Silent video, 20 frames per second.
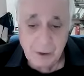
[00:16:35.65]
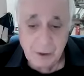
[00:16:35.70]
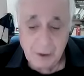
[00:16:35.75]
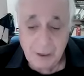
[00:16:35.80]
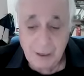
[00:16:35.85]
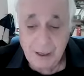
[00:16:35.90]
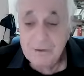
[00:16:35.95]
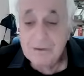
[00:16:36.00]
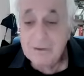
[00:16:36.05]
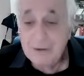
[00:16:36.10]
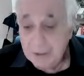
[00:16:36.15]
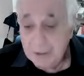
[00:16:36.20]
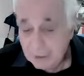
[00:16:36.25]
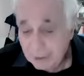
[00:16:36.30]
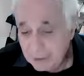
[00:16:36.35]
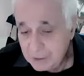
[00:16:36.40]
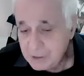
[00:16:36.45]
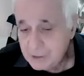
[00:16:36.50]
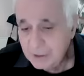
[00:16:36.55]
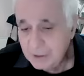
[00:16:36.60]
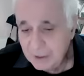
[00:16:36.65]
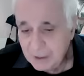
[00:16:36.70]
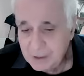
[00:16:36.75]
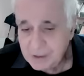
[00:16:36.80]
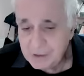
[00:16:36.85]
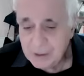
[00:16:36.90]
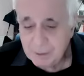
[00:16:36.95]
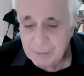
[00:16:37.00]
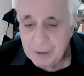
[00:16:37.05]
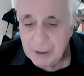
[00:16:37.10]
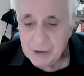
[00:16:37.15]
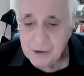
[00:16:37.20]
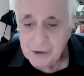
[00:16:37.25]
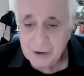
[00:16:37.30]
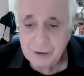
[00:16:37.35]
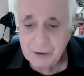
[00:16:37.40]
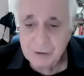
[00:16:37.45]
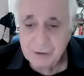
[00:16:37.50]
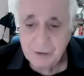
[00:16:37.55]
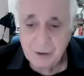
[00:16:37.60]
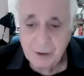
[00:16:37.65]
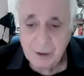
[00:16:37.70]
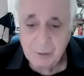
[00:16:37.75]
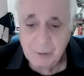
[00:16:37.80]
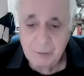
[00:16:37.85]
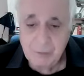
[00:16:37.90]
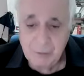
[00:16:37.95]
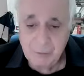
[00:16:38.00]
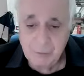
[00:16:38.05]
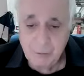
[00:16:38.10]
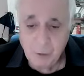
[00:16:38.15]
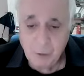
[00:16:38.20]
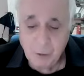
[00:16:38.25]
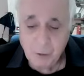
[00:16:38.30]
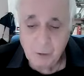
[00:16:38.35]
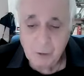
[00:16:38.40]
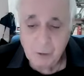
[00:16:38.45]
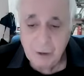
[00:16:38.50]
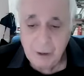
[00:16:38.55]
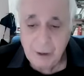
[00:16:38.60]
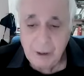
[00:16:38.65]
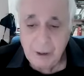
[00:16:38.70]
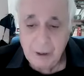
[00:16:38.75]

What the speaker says: ethnic cleansing, as I mentioned before,